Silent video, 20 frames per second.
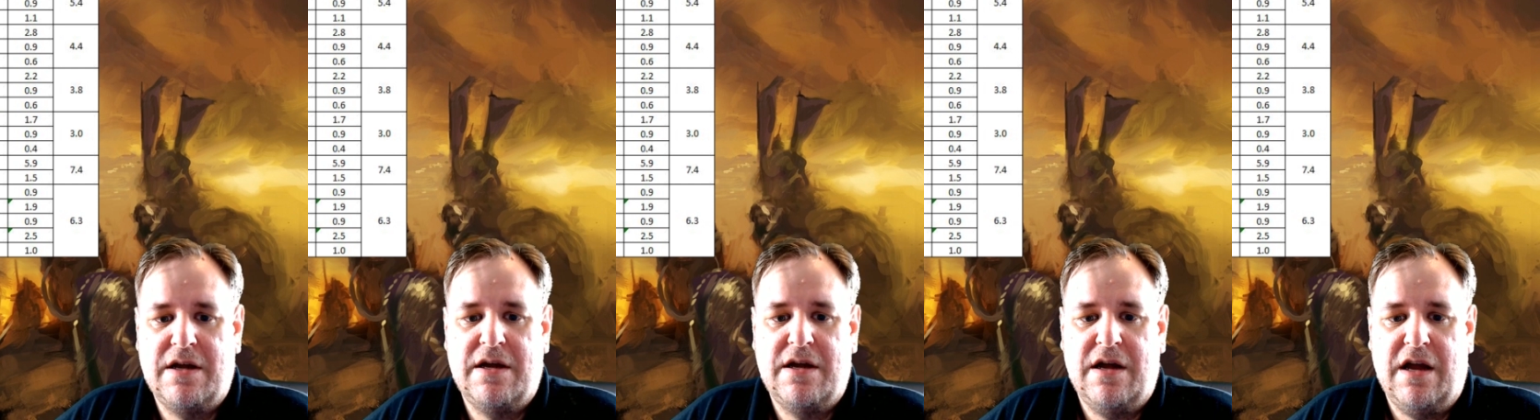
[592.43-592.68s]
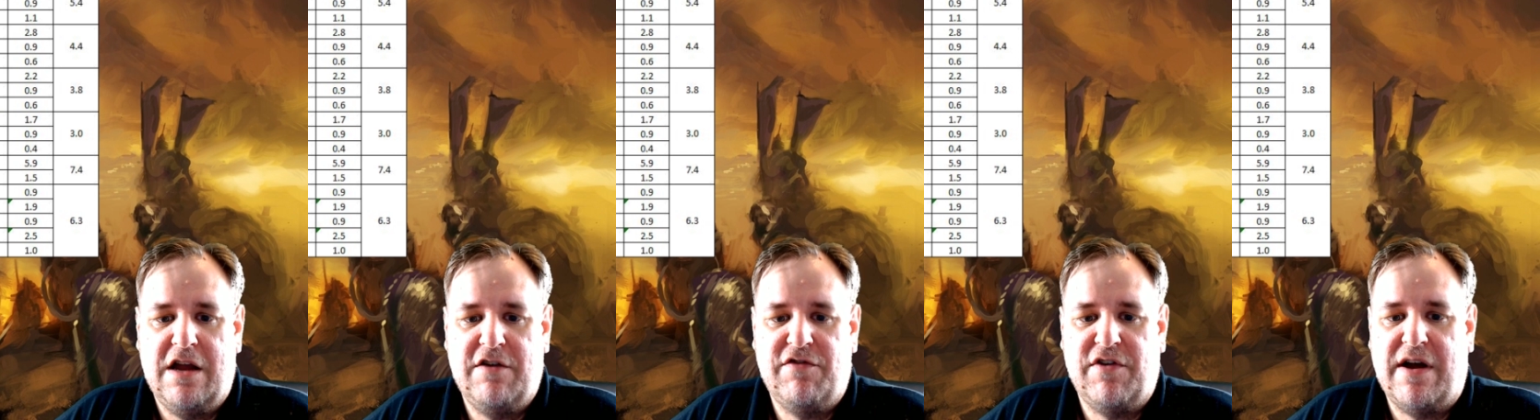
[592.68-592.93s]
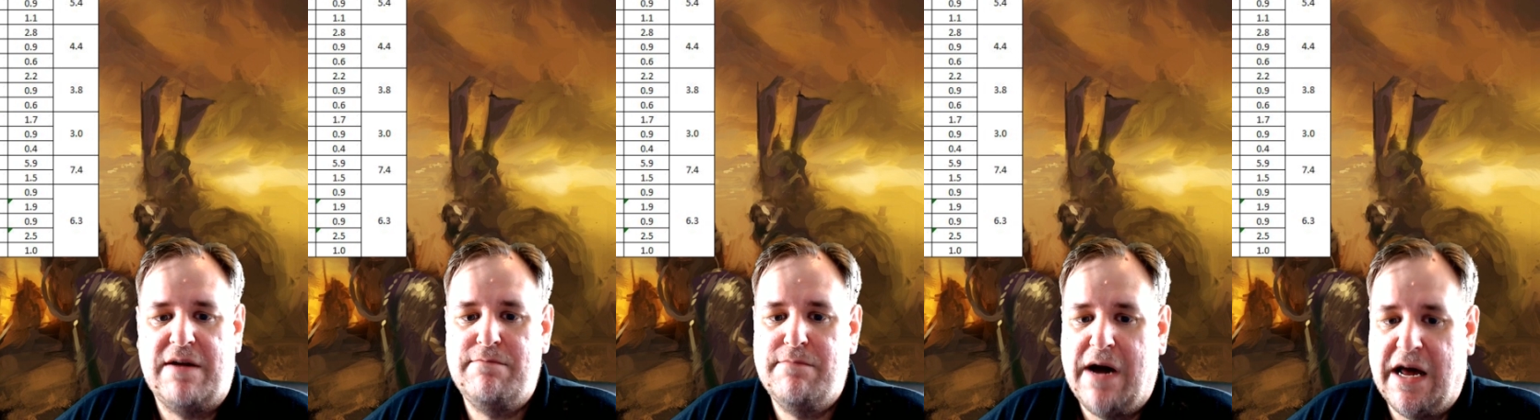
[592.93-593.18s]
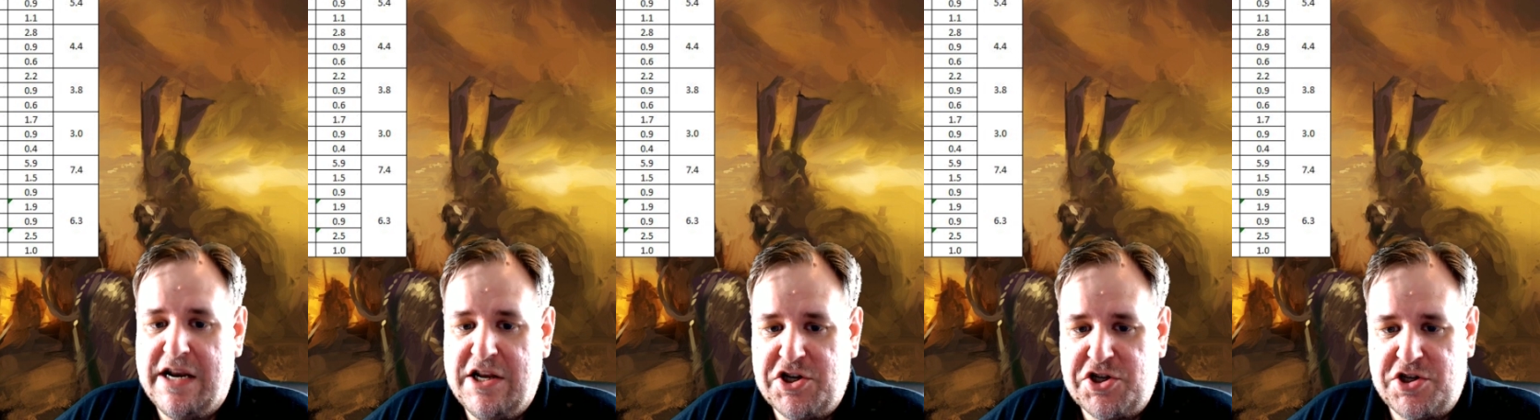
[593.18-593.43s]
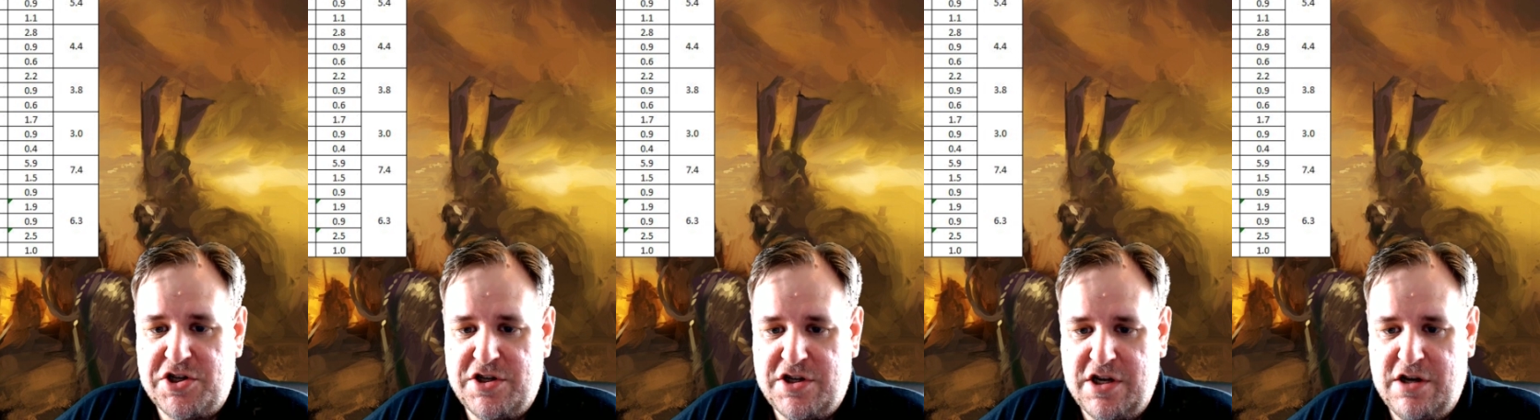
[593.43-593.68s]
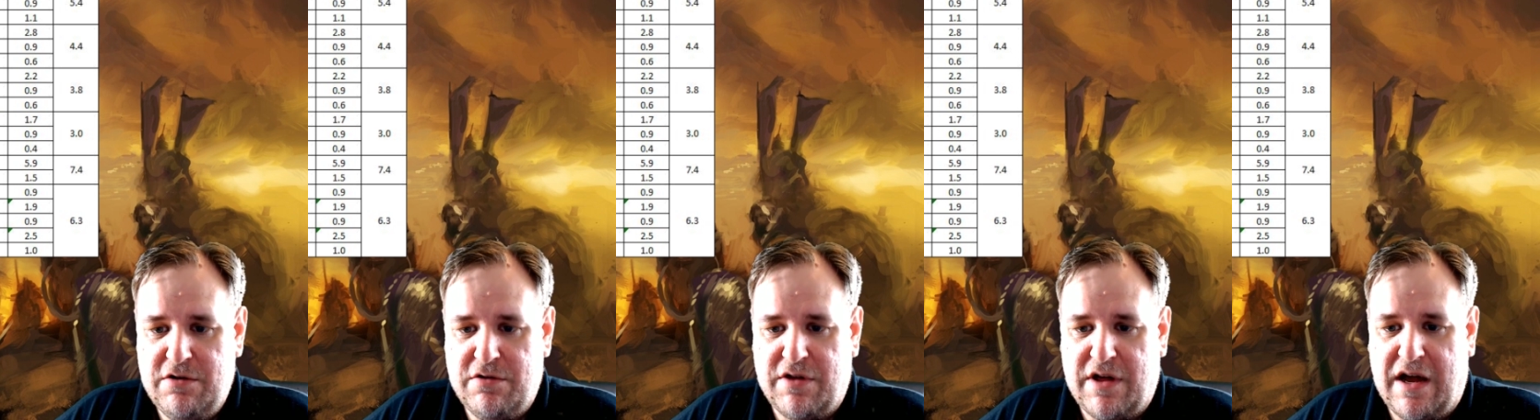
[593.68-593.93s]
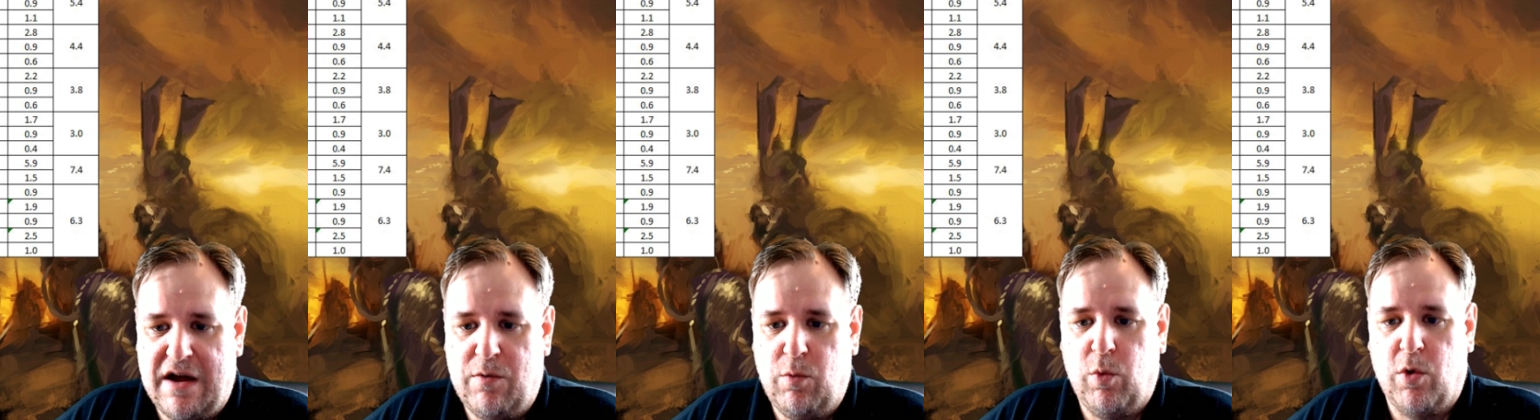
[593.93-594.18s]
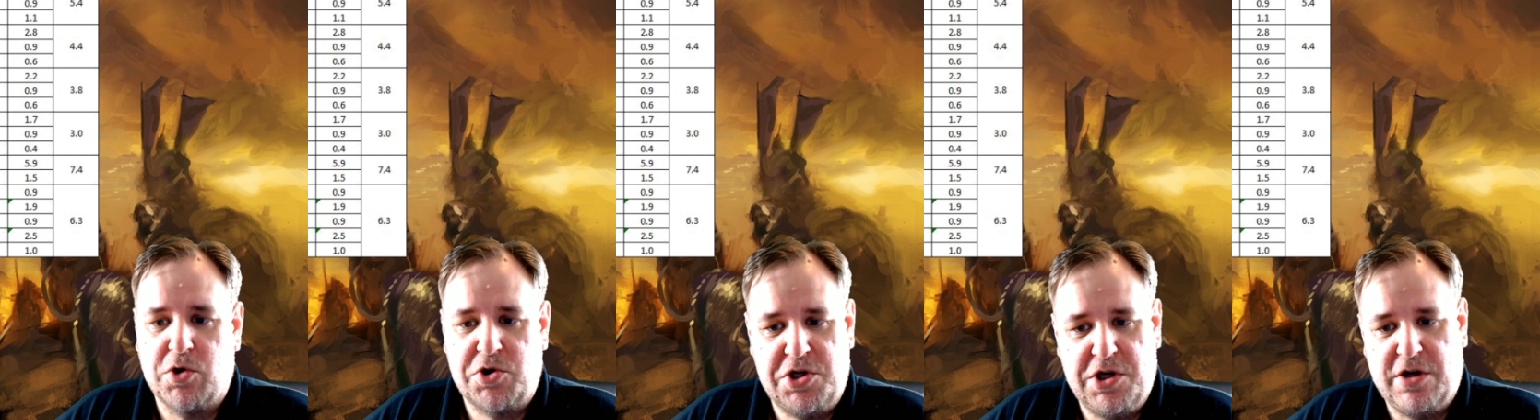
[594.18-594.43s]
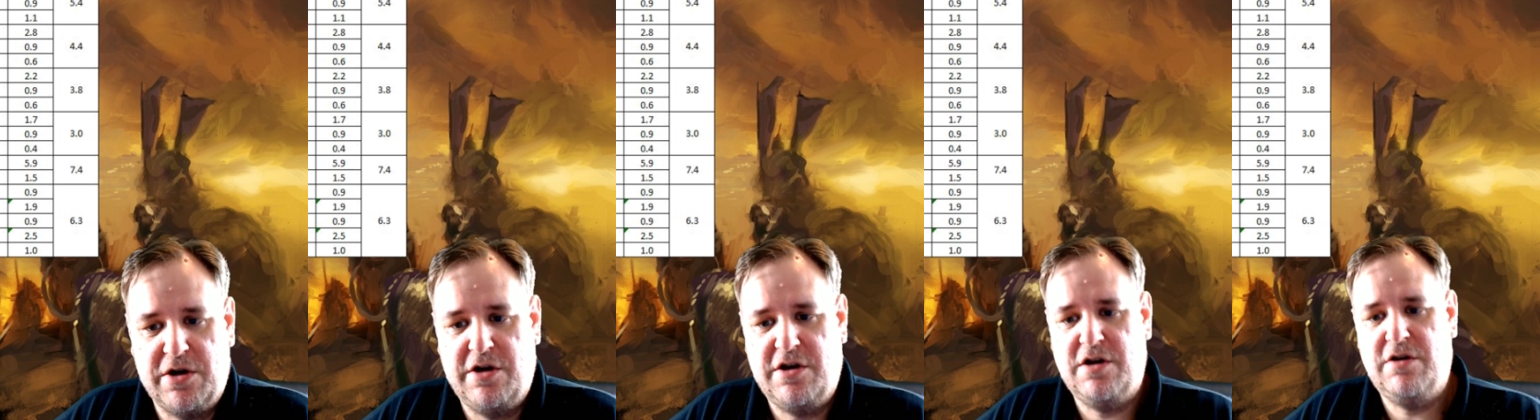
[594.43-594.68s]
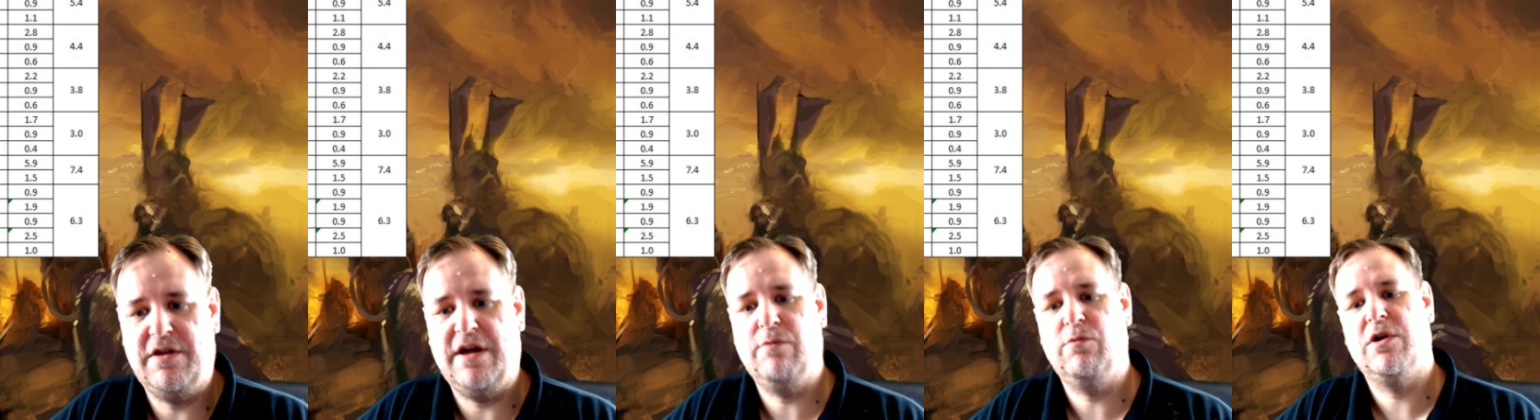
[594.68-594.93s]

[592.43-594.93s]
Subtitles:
If I manage to do that, what's she going to do then?